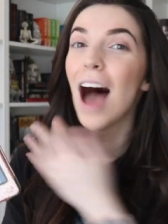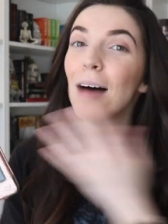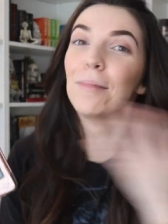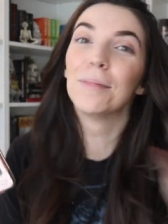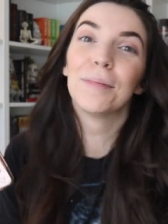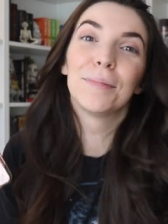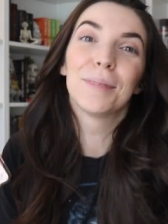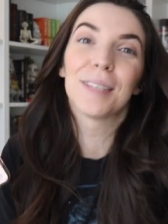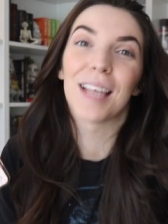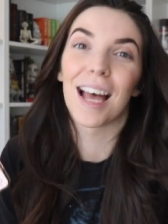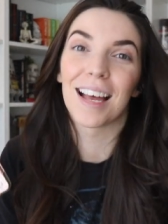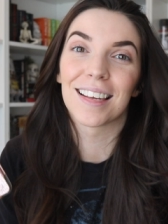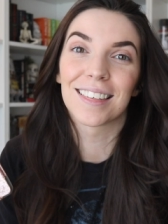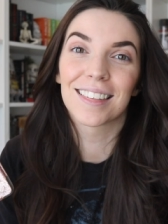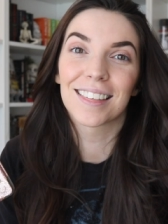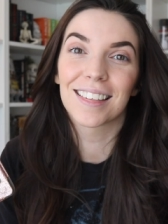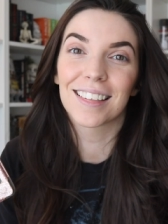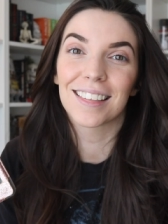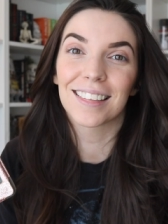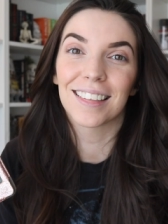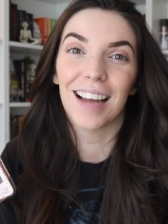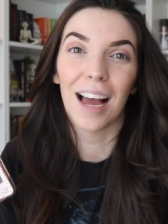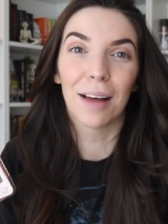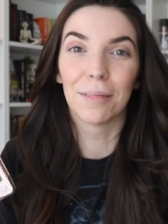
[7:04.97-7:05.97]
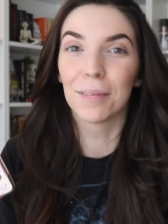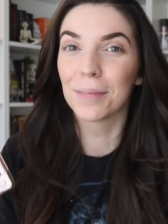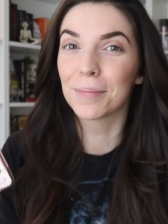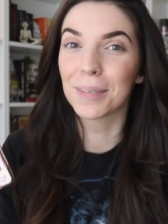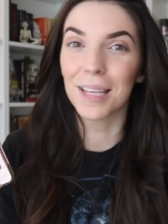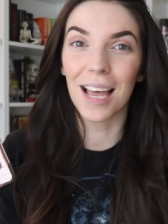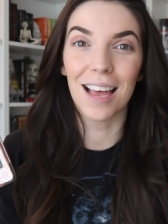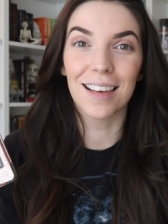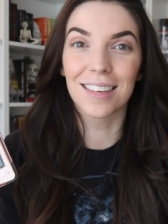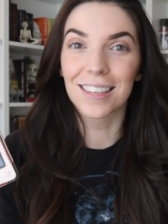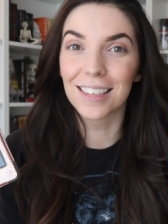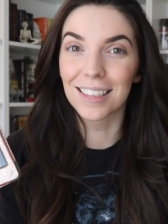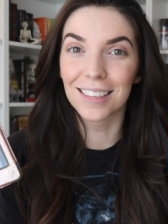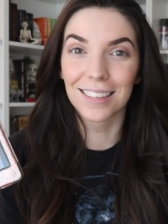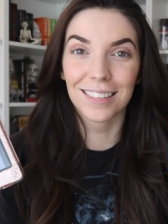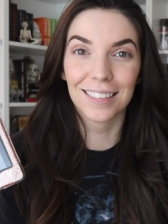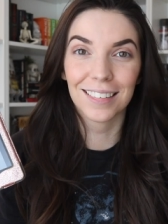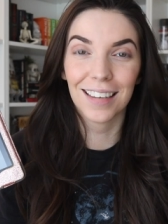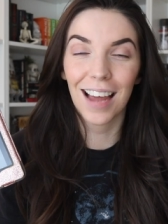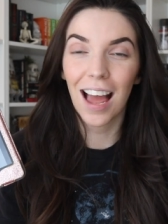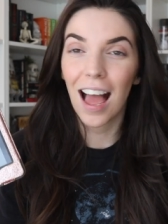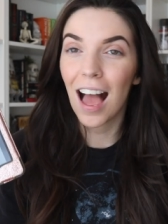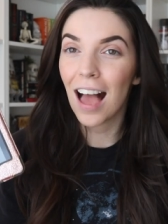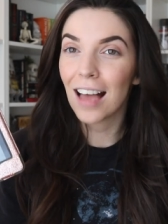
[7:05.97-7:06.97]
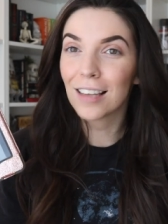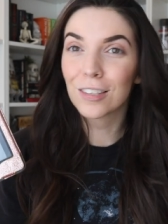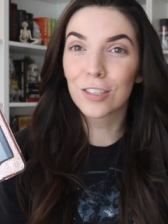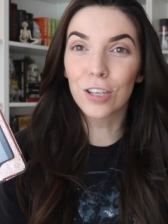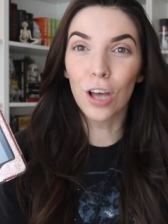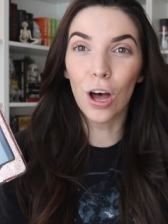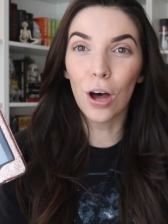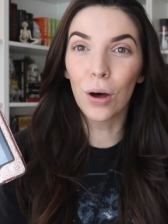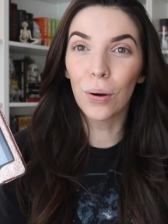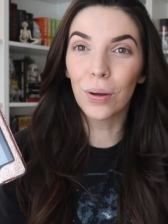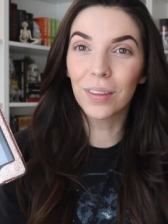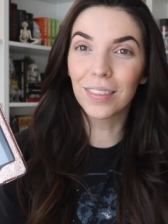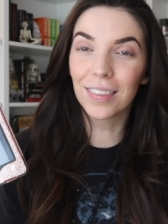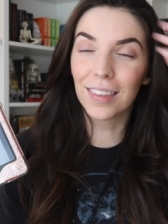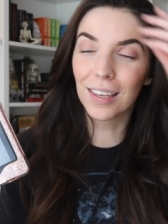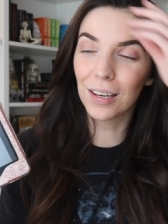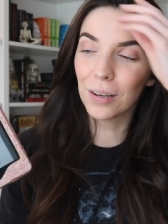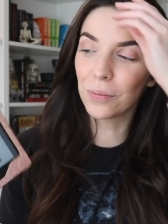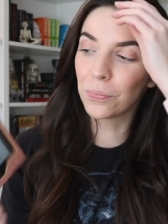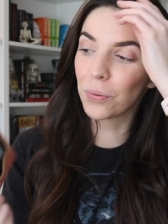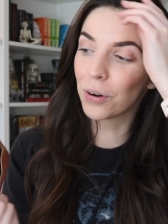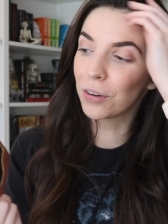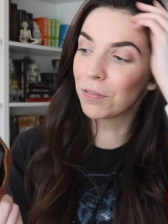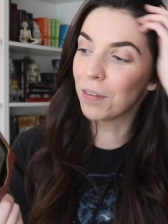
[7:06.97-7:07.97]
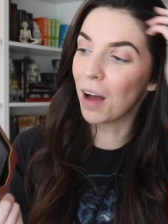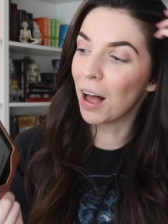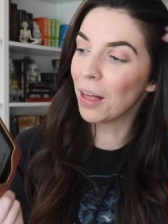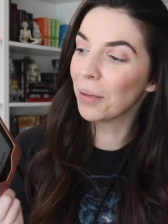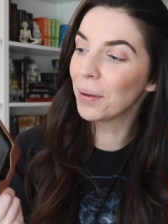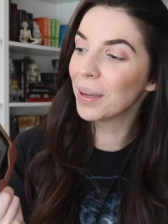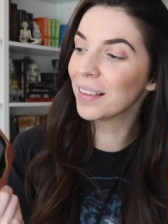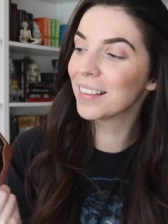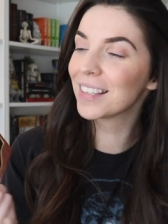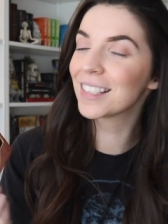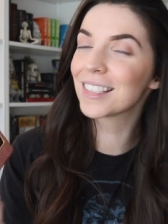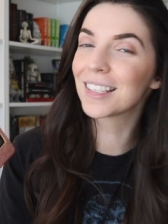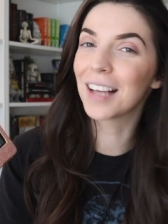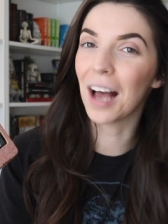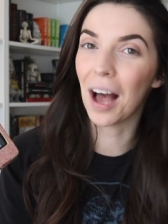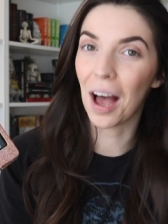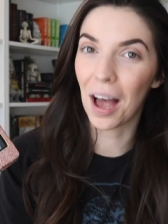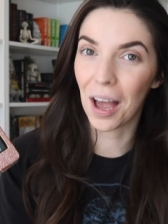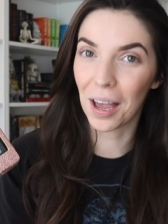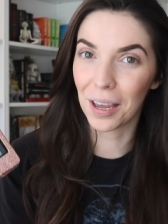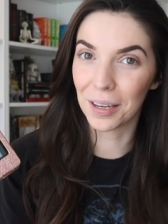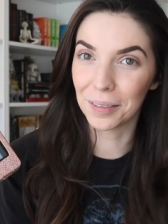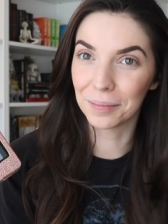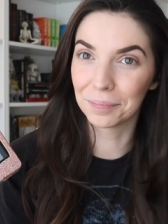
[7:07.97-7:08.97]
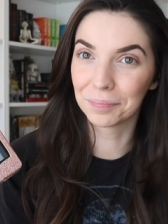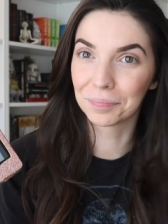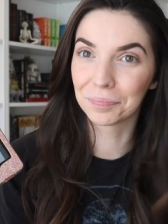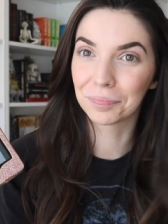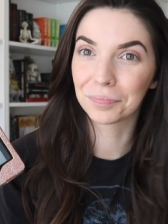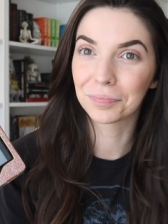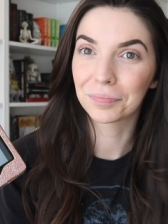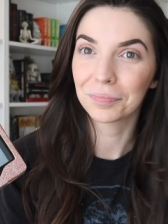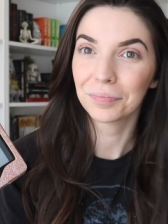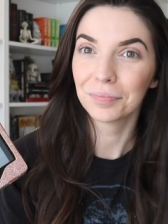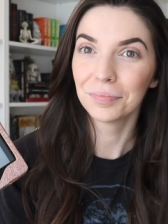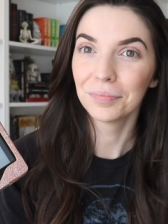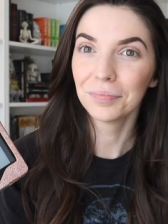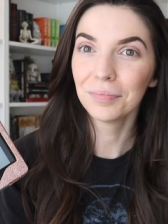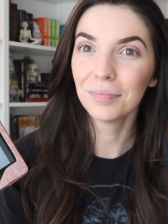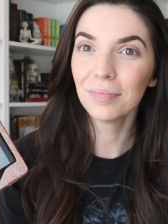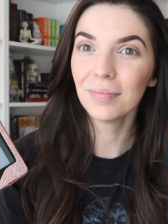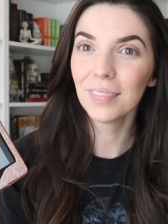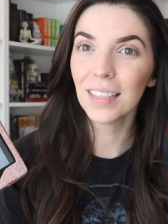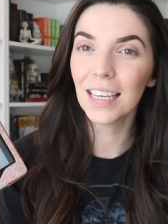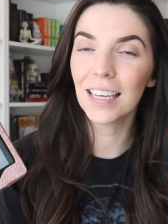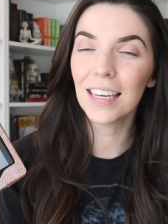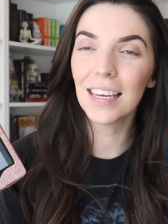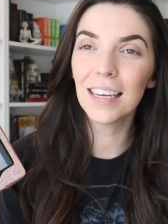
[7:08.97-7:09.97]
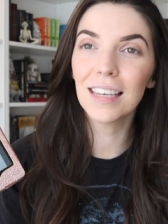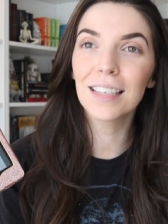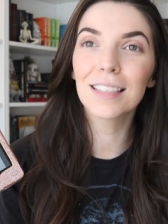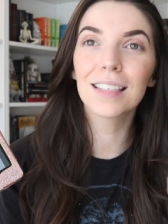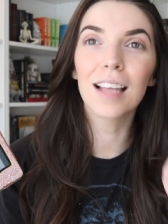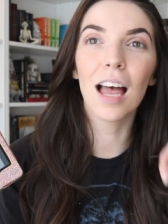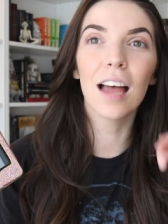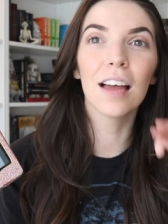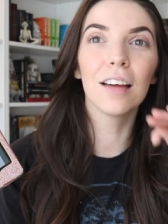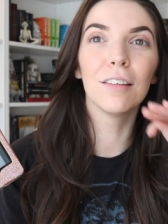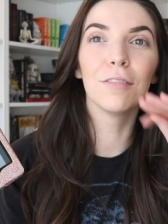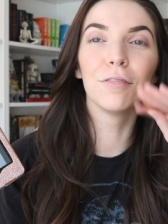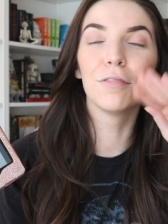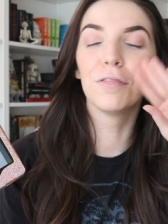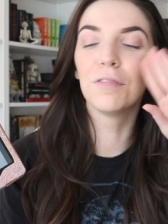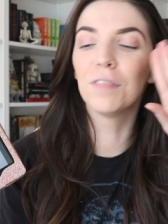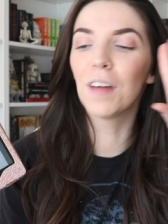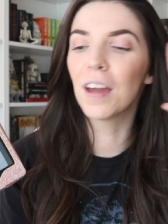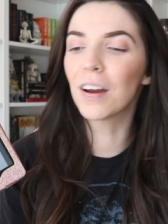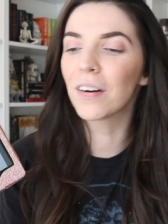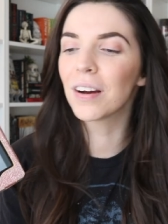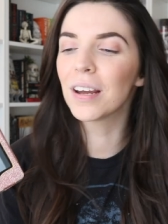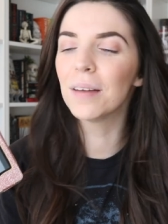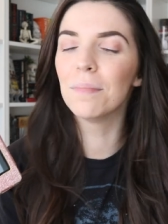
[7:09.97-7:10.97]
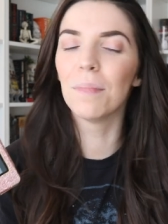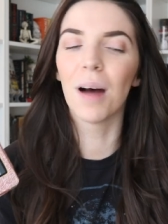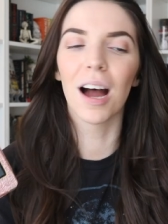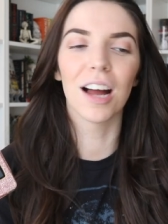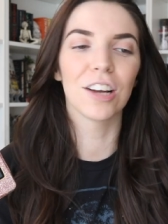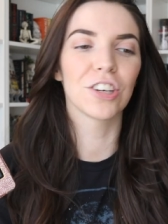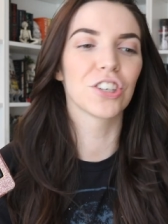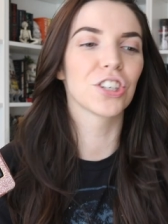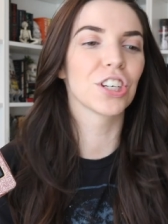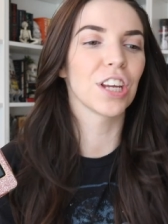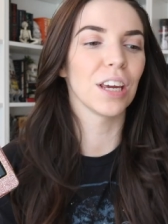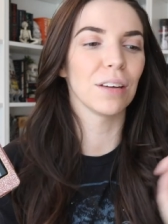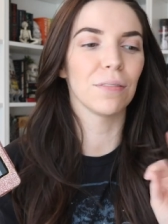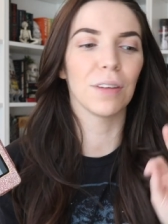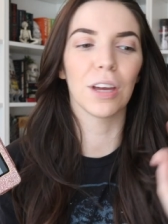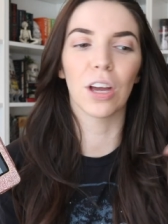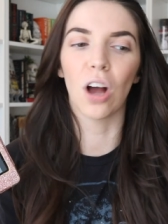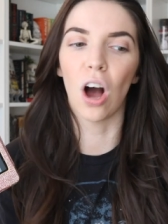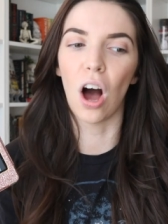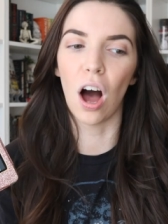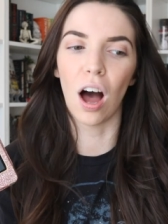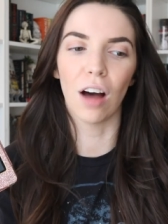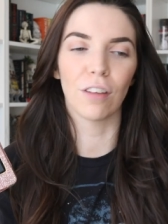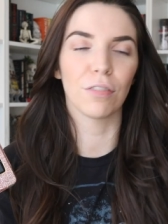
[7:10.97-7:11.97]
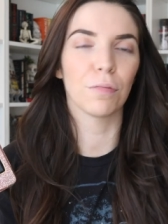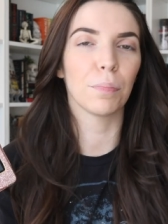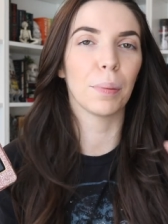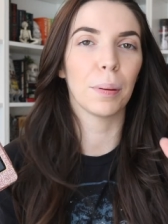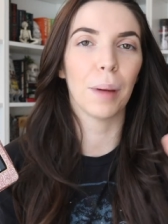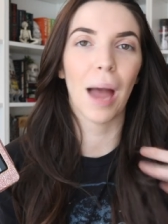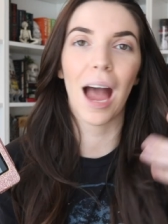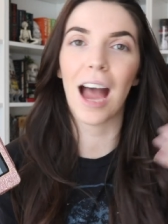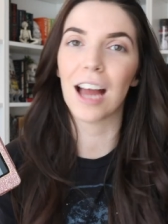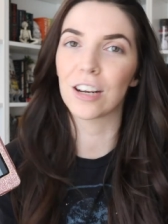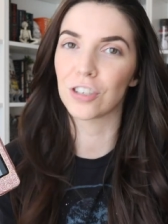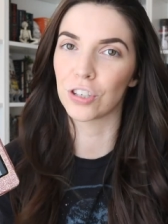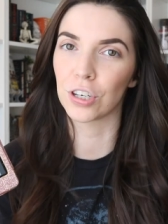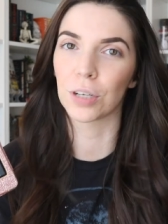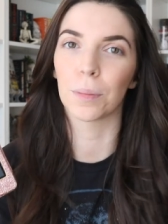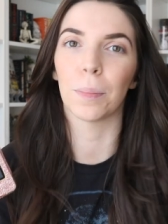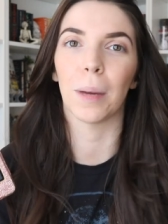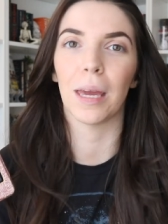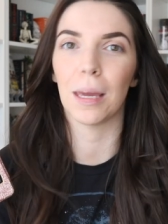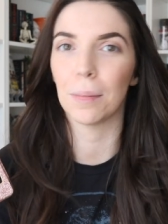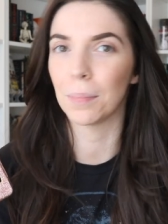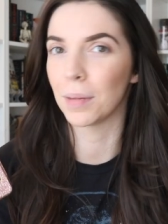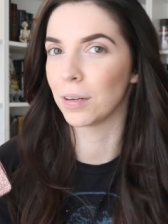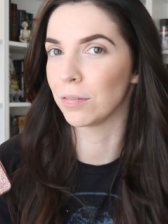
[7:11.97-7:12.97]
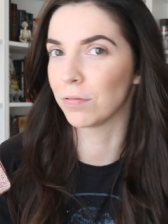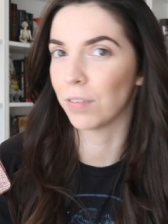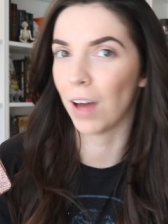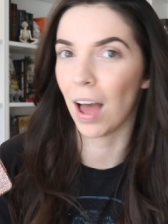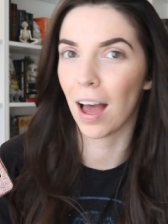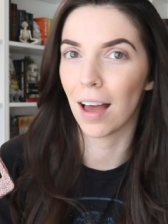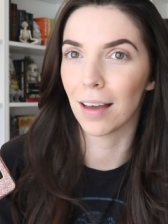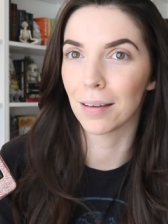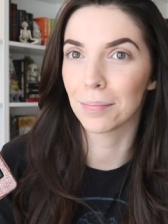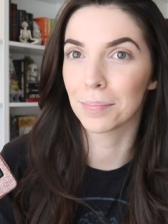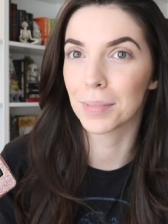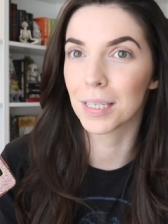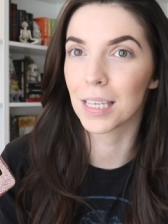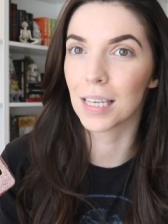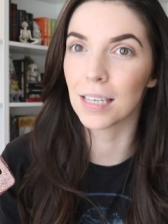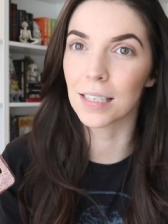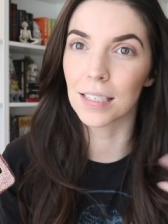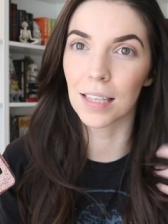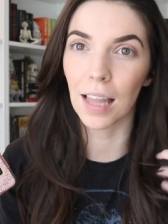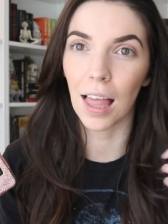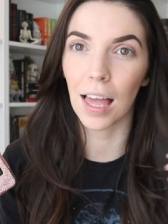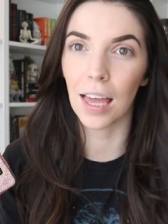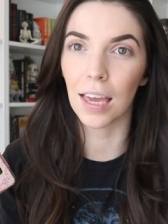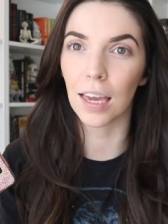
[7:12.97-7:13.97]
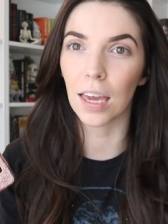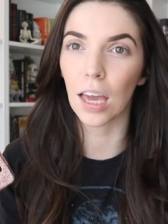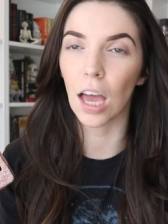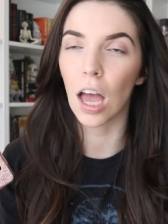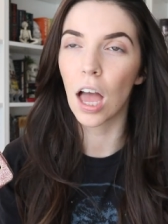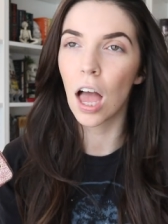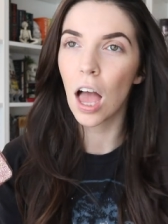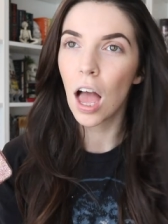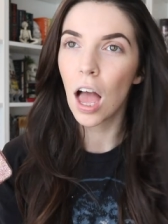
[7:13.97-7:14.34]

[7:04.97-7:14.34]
obsessed. I'm obsessed. So we're following this guy. He's very much giving off Patrick Bateman vibes. He's like,